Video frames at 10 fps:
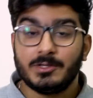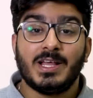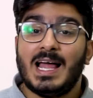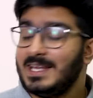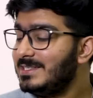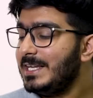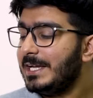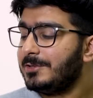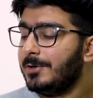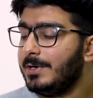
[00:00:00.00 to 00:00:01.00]
Now, the
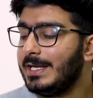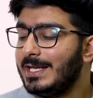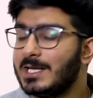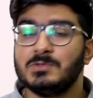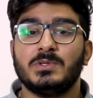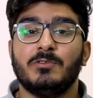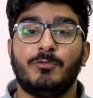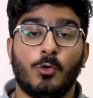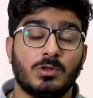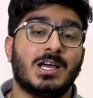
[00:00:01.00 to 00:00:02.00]
Galaxy A30 comes with a
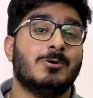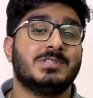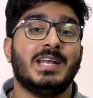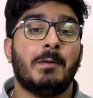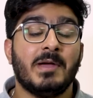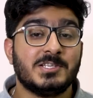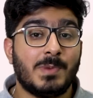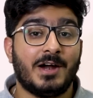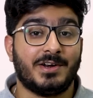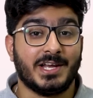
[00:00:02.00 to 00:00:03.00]
4000 mAh
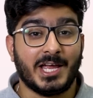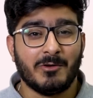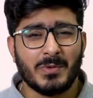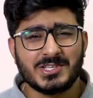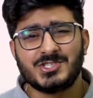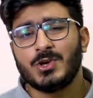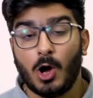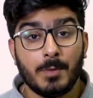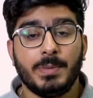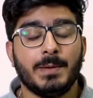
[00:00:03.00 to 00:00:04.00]
battery, which
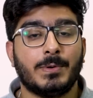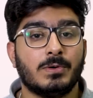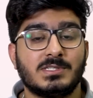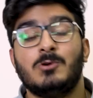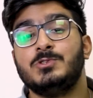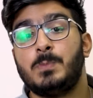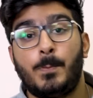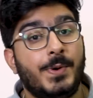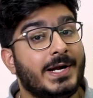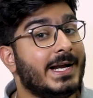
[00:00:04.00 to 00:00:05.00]
on paper sounds
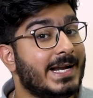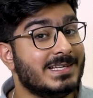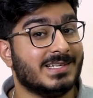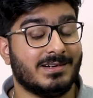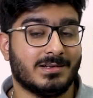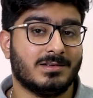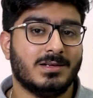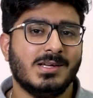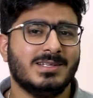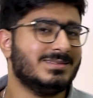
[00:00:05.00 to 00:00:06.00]
pretty decent.
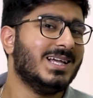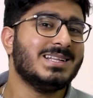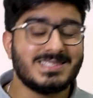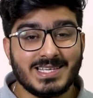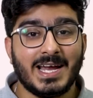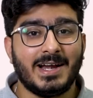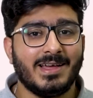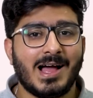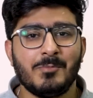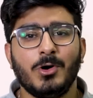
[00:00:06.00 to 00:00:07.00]
That
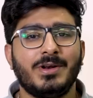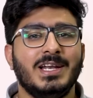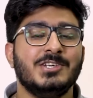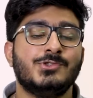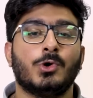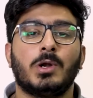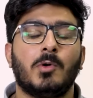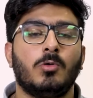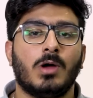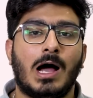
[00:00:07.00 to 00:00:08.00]
said, I'm not really sure
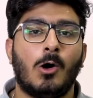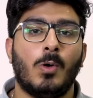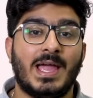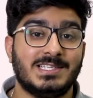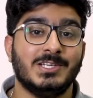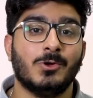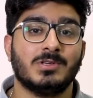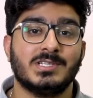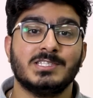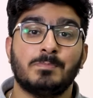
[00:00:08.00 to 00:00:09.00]
about how
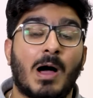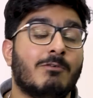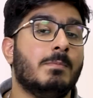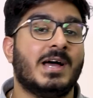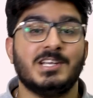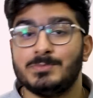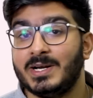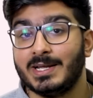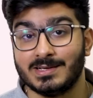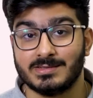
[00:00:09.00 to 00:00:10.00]
Exynos's power
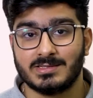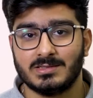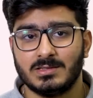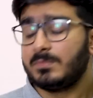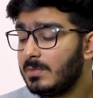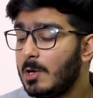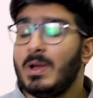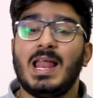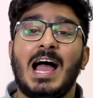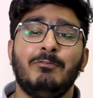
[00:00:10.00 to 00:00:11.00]
management is.
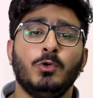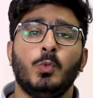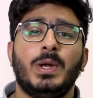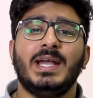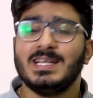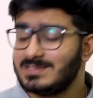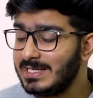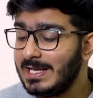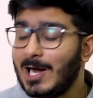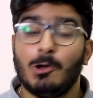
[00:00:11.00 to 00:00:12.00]
Now, I'll have to wait and
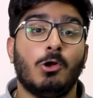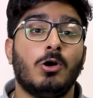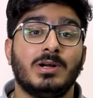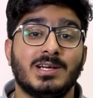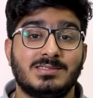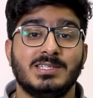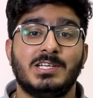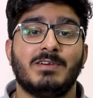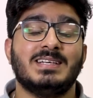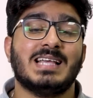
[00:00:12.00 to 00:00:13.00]
see how long does
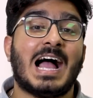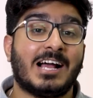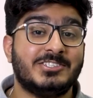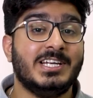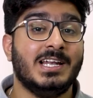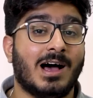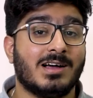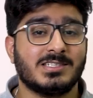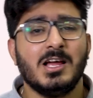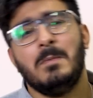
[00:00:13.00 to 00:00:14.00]
this device actually
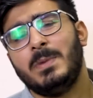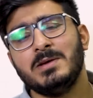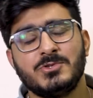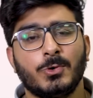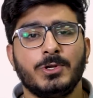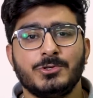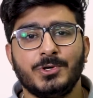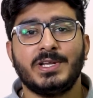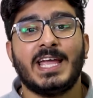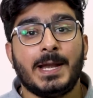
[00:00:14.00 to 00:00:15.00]
last, but I'm sure you
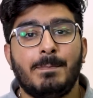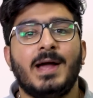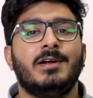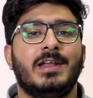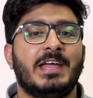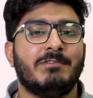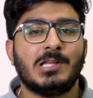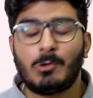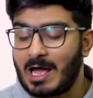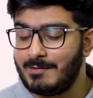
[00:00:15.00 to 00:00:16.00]
should get by a day
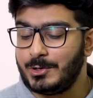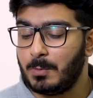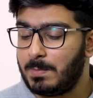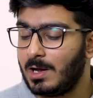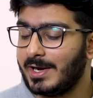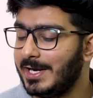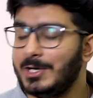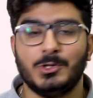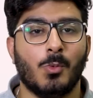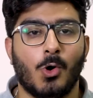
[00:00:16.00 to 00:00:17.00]
without having to plug it
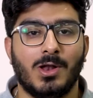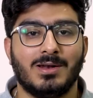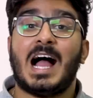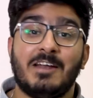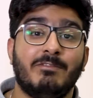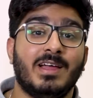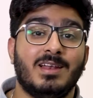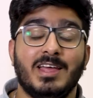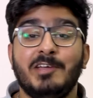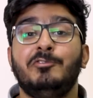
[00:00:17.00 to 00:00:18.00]
into the wall. And
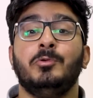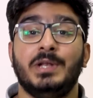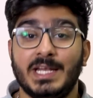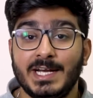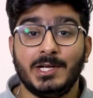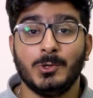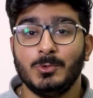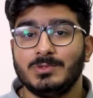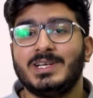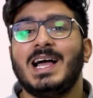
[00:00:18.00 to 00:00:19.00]
well, if you need
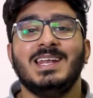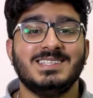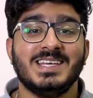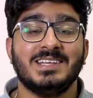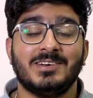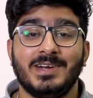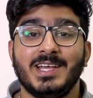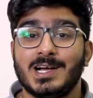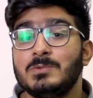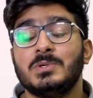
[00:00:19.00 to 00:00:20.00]
to, the Galaxy
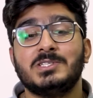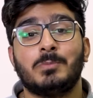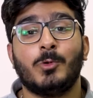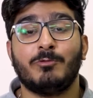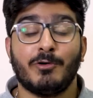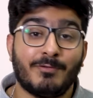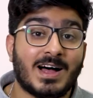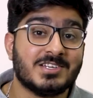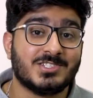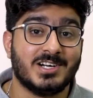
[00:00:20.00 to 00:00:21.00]
A30 comes with support for
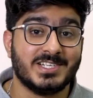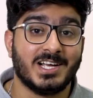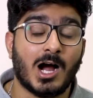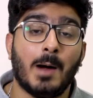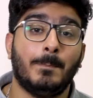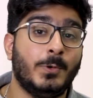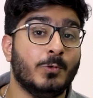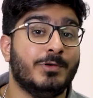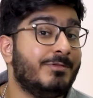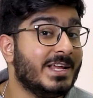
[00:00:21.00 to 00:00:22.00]
fast charging up
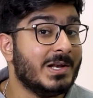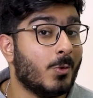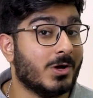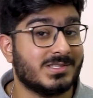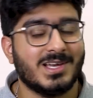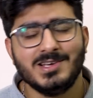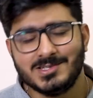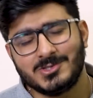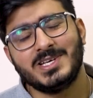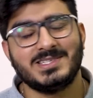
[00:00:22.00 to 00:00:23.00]
to 15 watts.
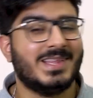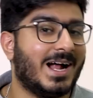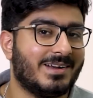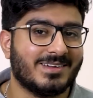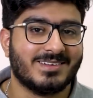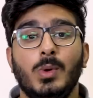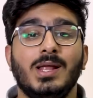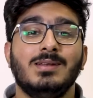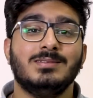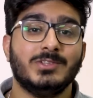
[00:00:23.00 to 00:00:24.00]
So there's that.
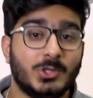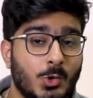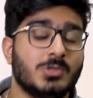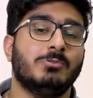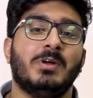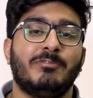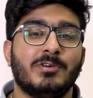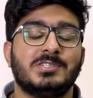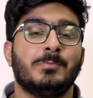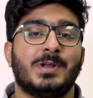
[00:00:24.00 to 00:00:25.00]
Well, those were my
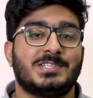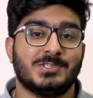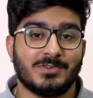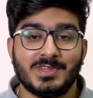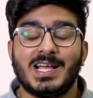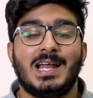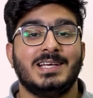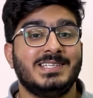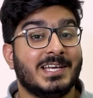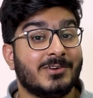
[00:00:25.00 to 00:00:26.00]
first impressions of the
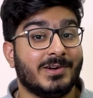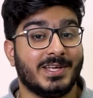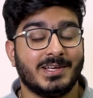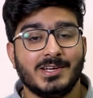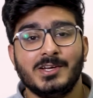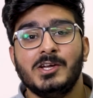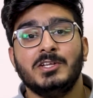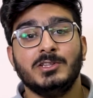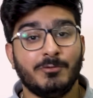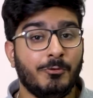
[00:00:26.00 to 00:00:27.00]
Galaxy A30.
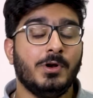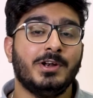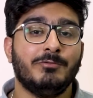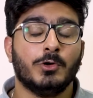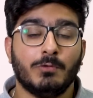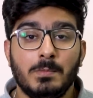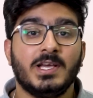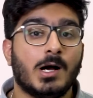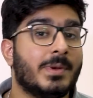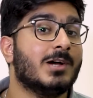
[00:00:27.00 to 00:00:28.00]
The full review will
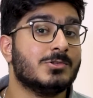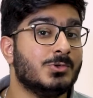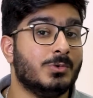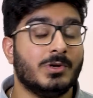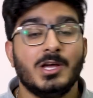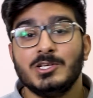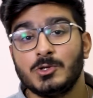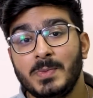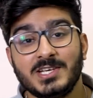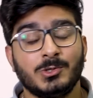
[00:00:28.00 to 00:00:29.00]
be coming out soon,
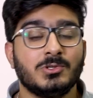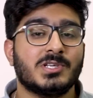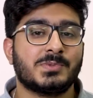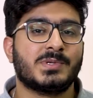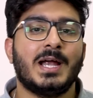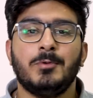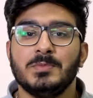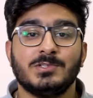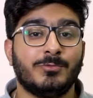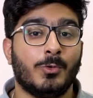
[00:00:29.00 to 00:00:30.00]
so make sure to subscribe to
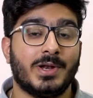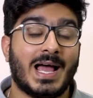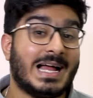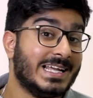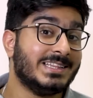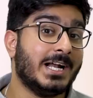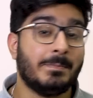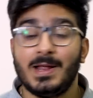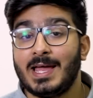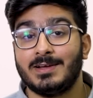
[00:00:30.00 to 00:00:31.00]
Mr. Phone and hit
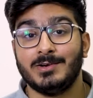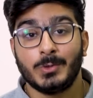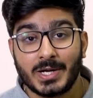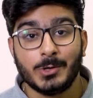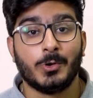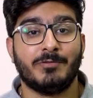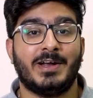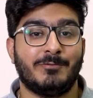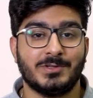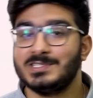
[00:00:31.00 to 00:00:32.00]
that bell icon to get
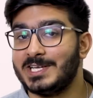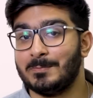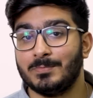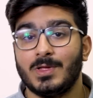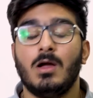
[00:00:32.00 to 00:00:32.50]
notified for the same.